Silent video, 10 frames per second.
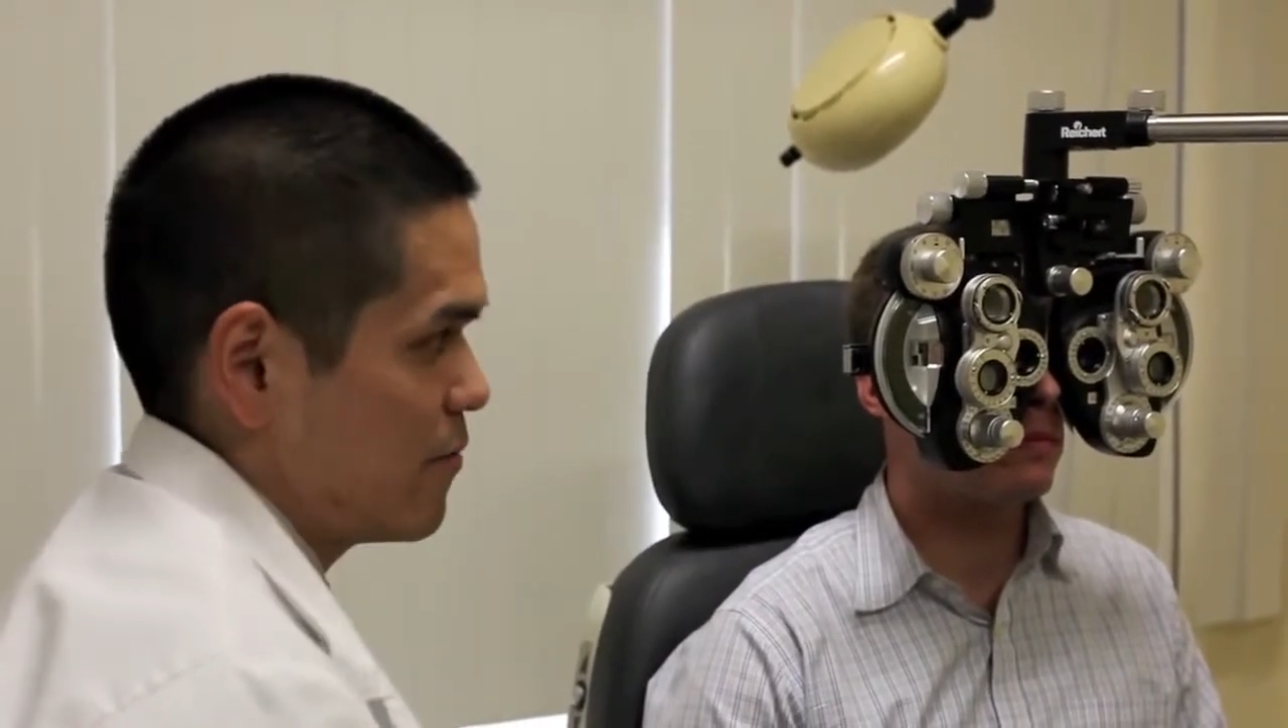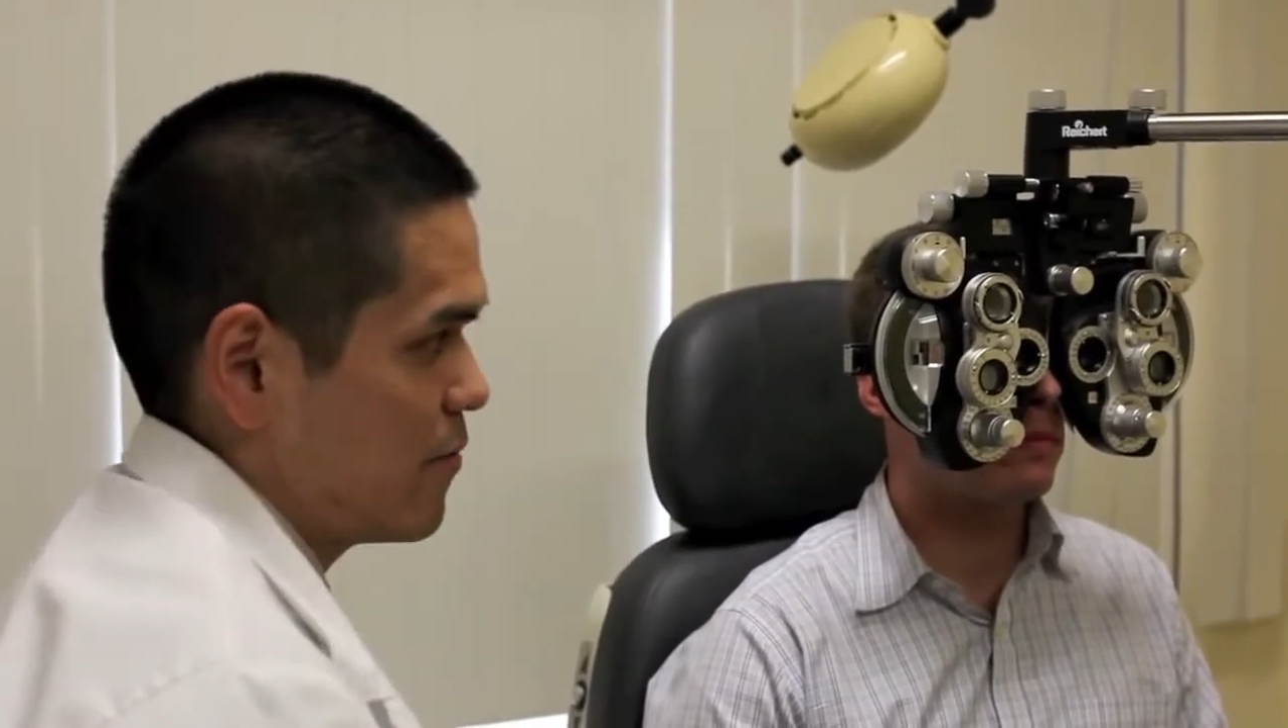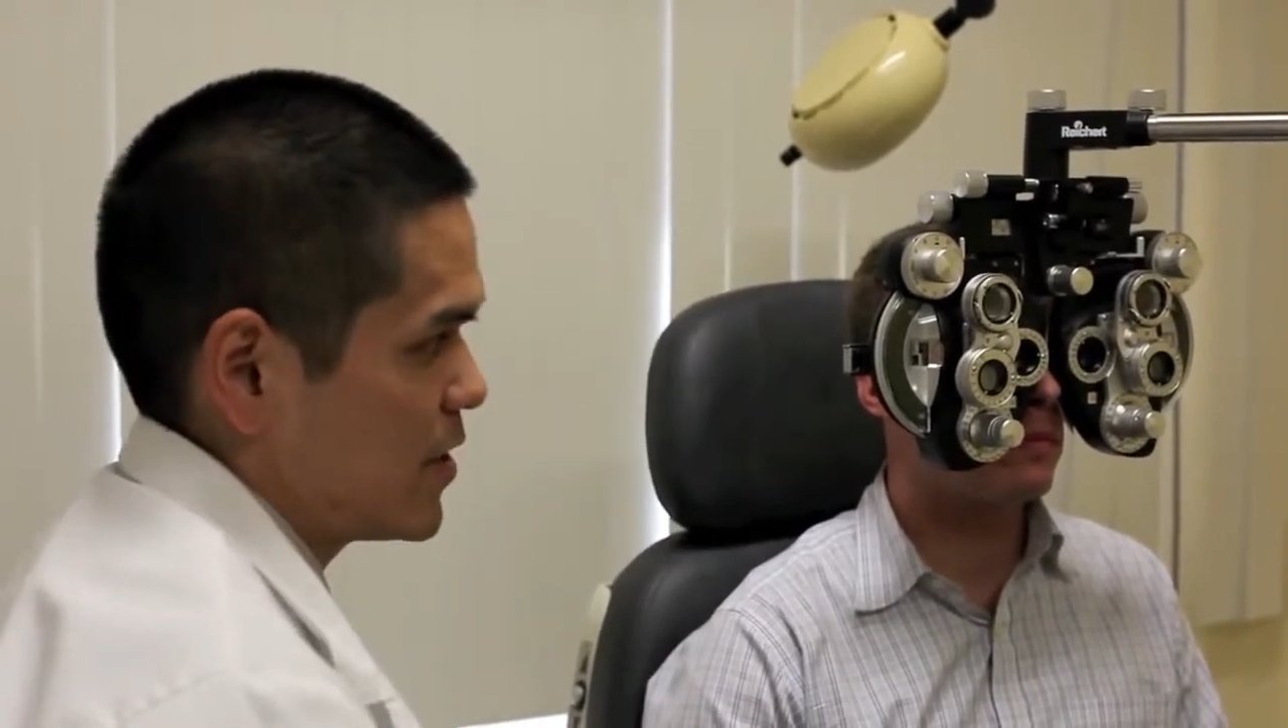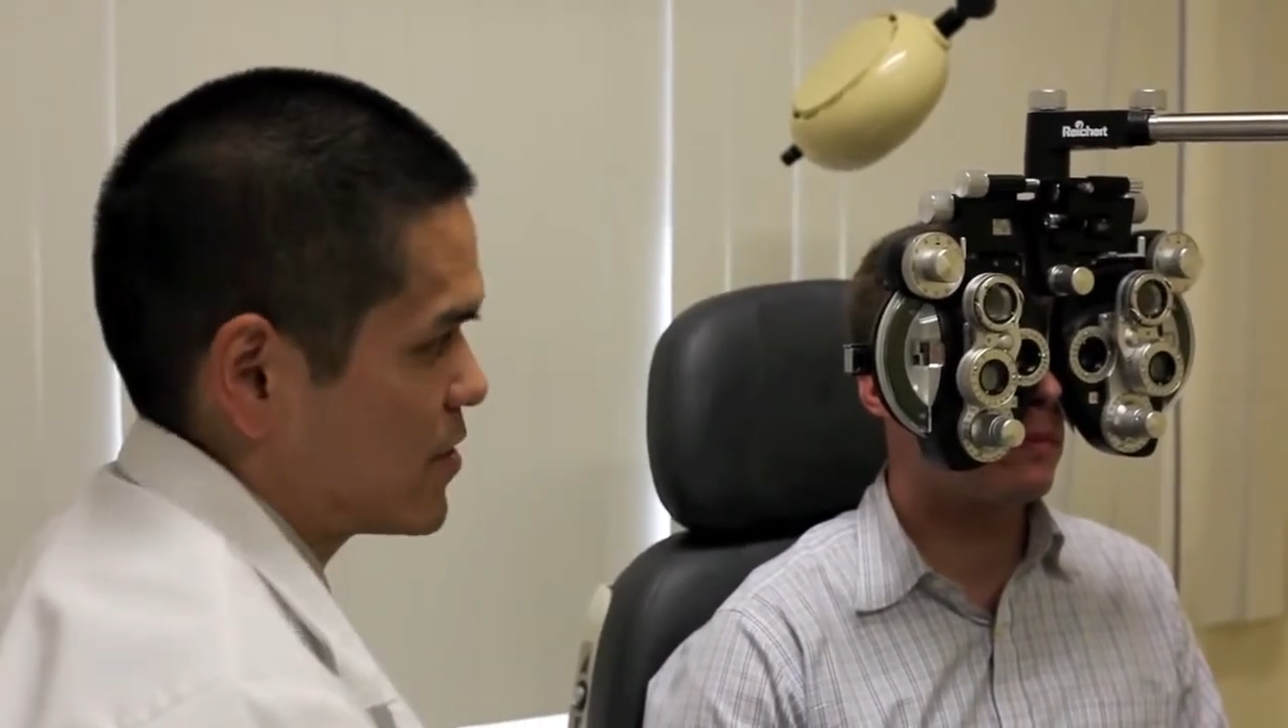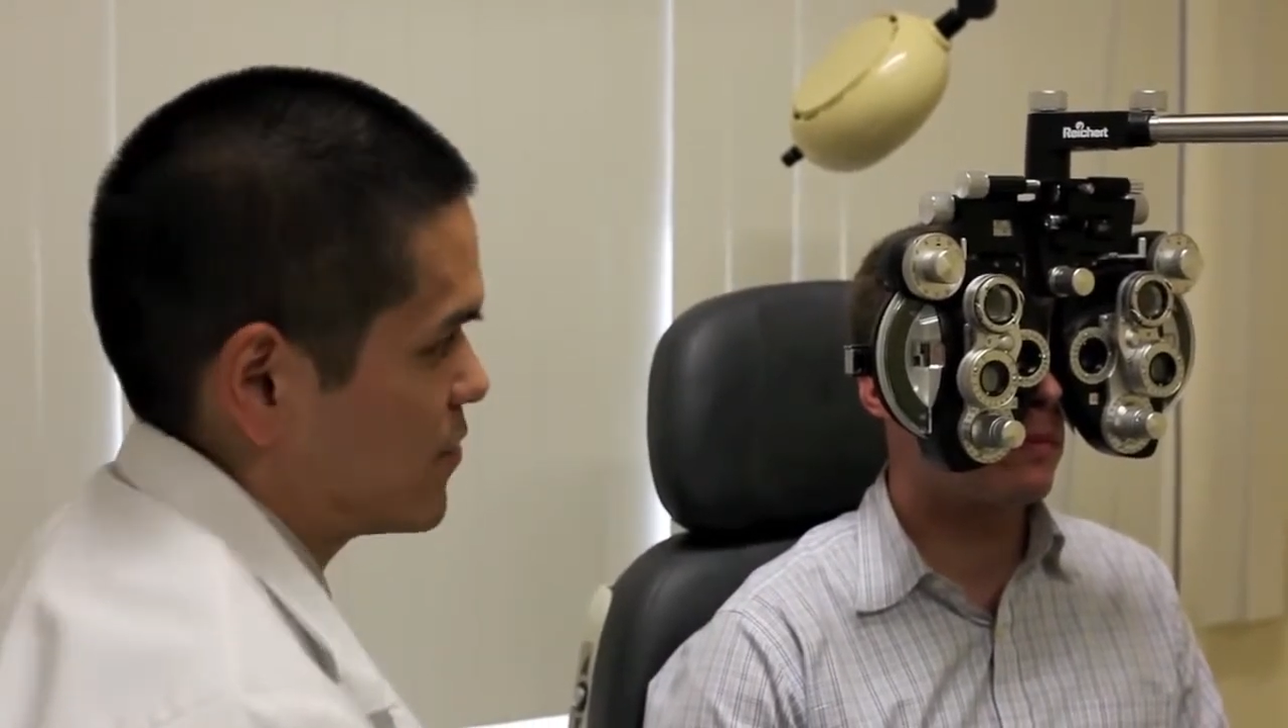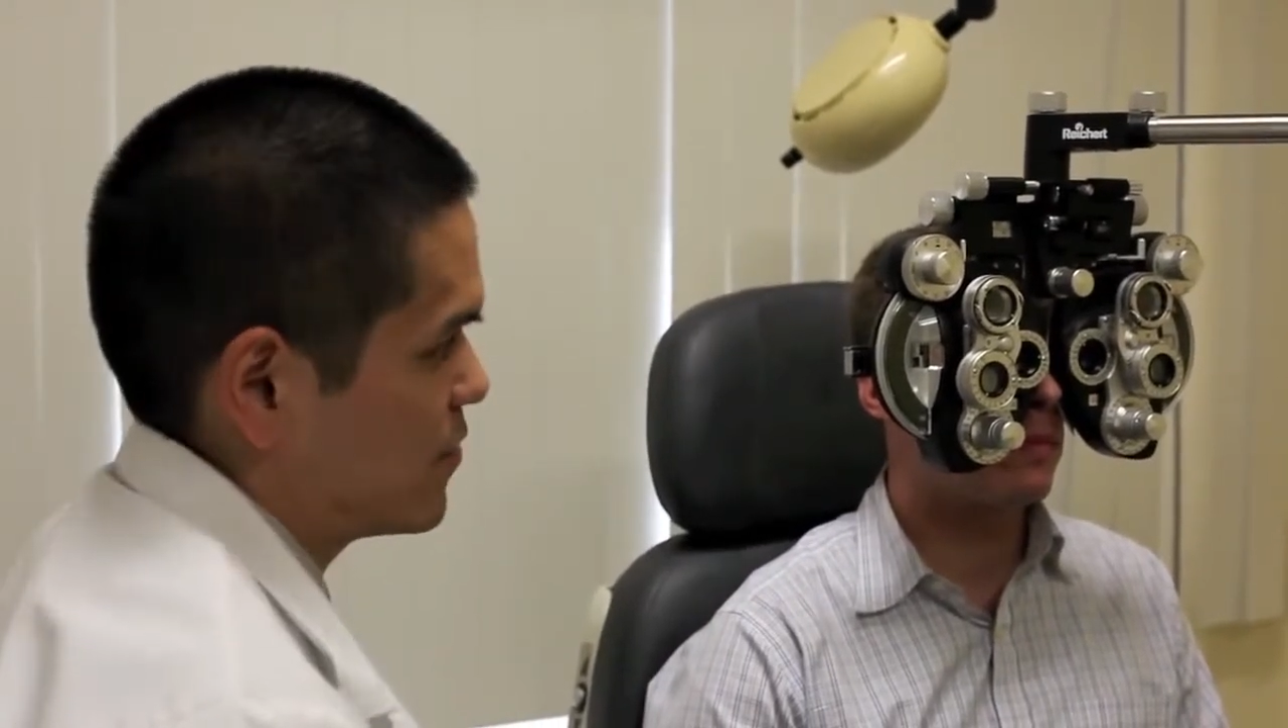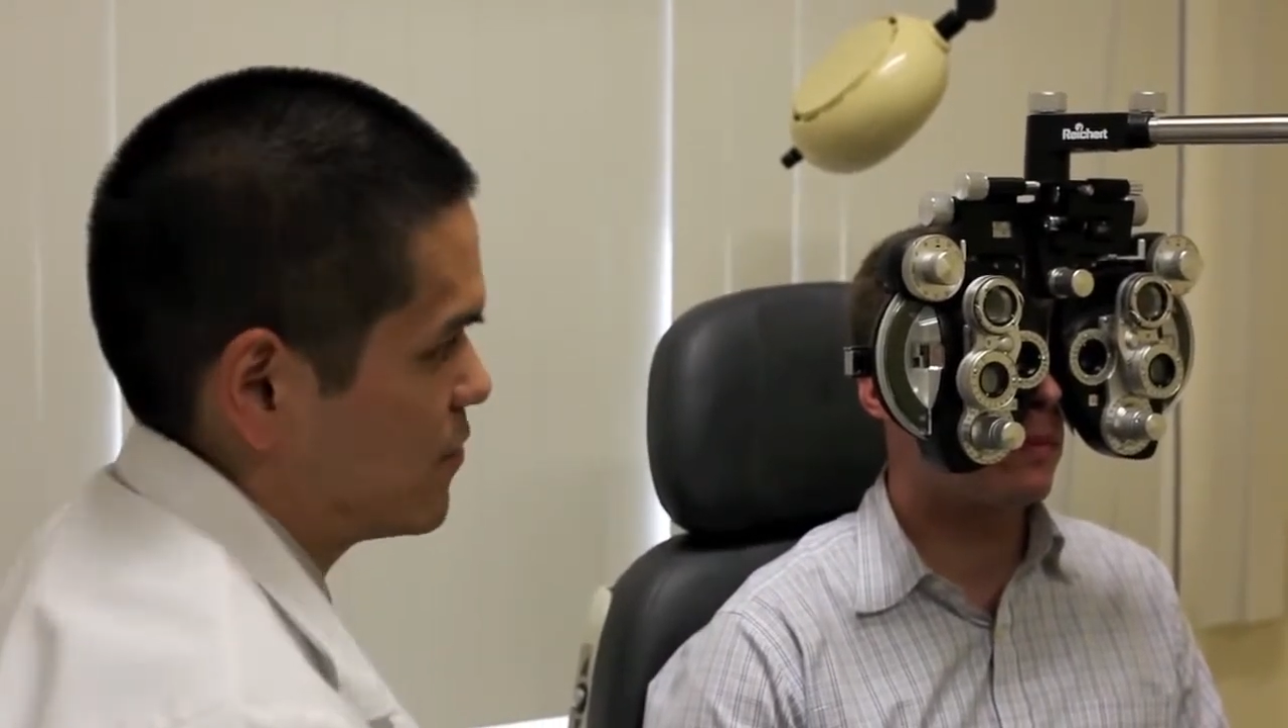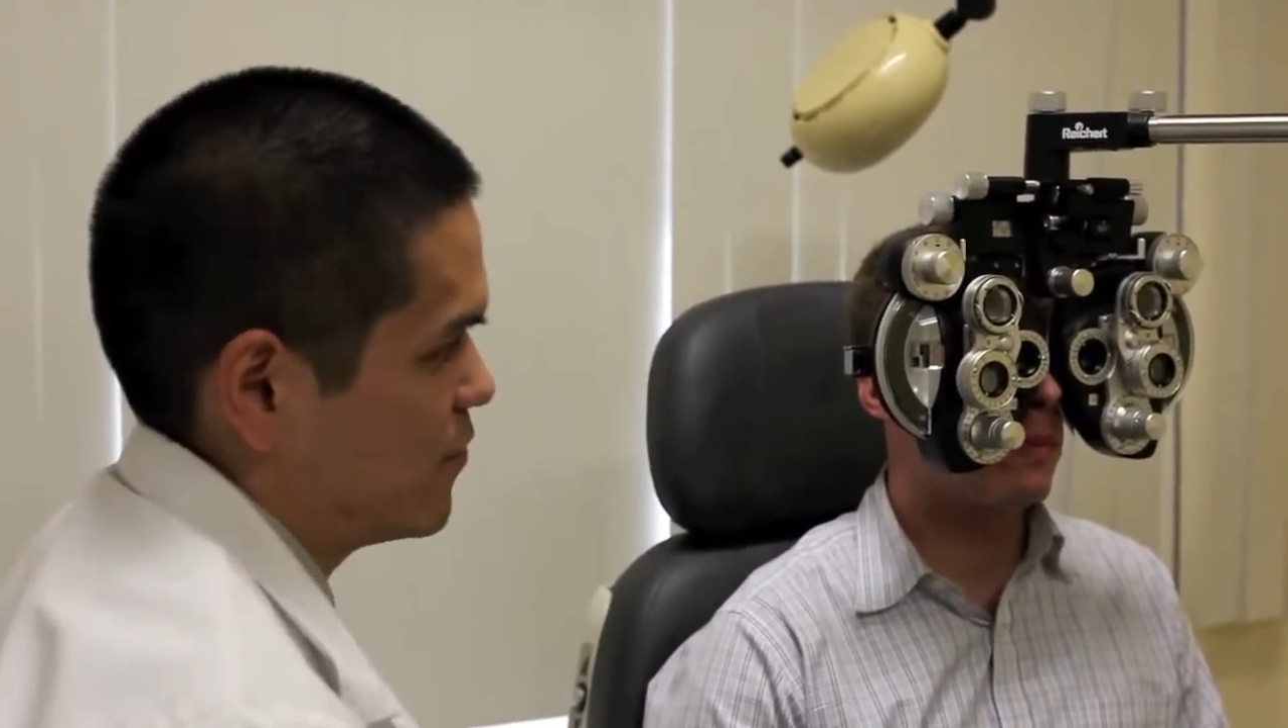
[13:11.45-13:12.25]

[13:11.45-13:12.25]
best